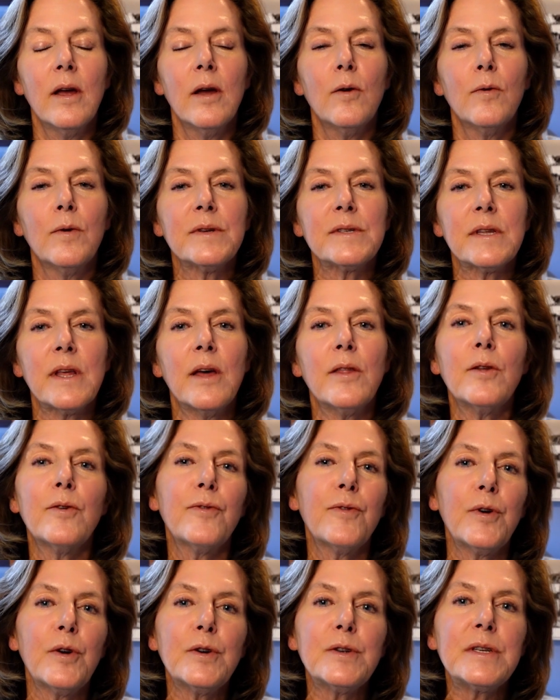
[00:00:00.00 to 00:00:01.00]
was that the
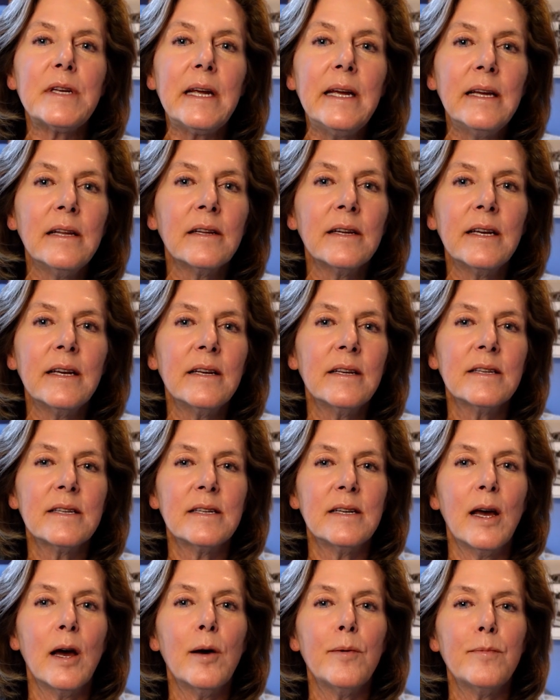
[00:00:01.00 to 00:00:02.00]
first healing
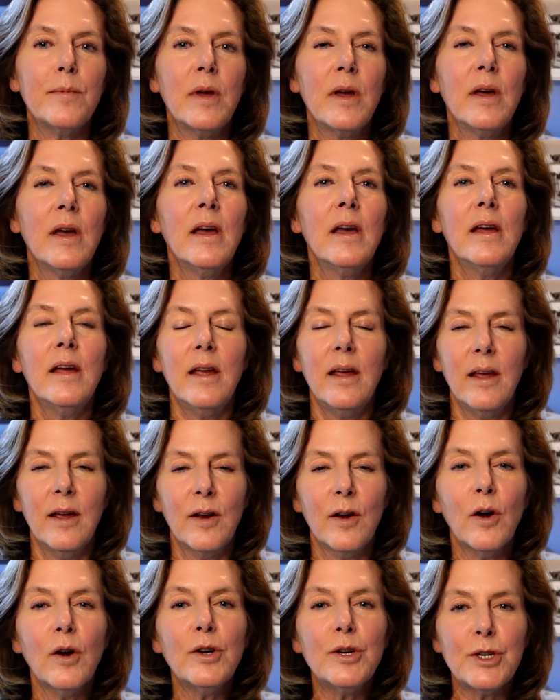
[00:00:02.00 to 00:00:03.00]
step in
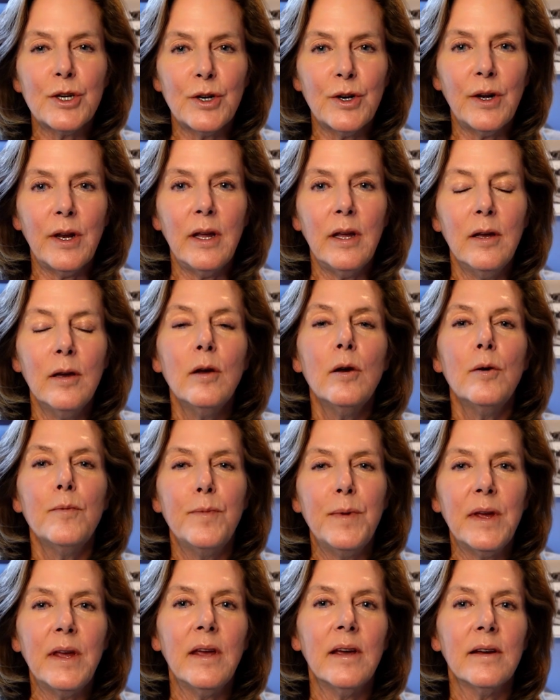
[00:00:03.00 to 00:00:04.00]
our journey
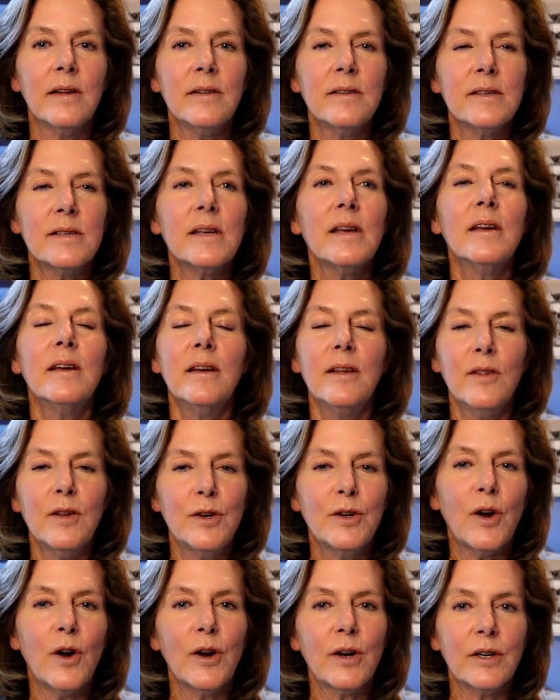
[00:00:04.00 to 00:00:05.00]
begins in the
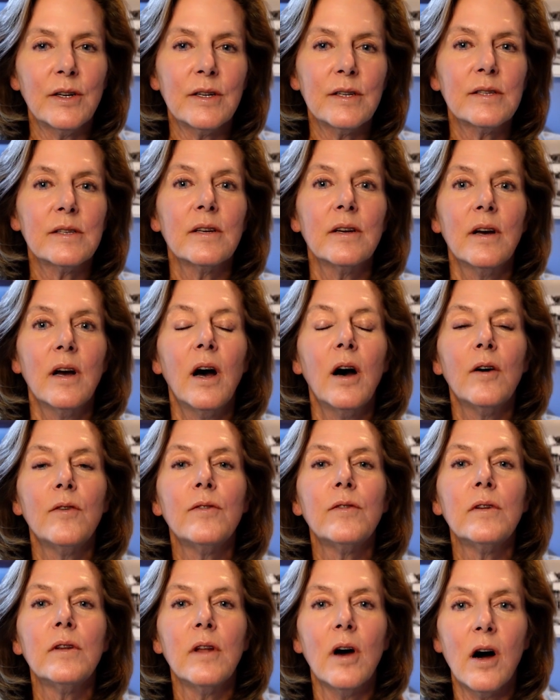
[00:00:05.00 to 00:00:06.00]
darkness
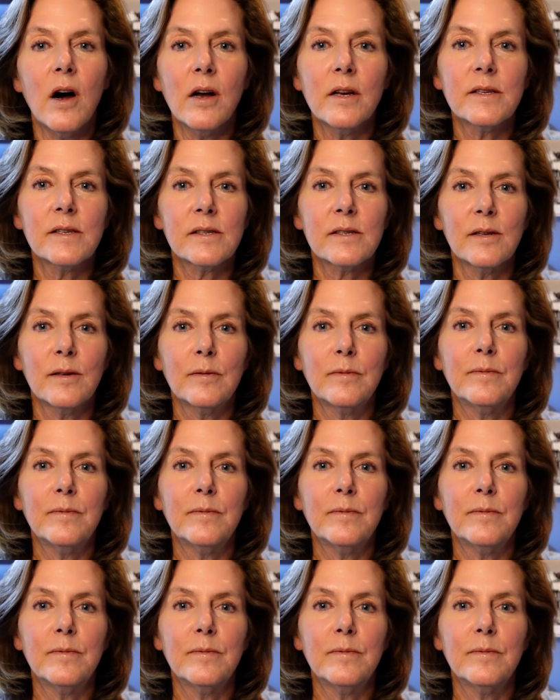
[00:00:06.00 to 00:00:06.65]
of loss.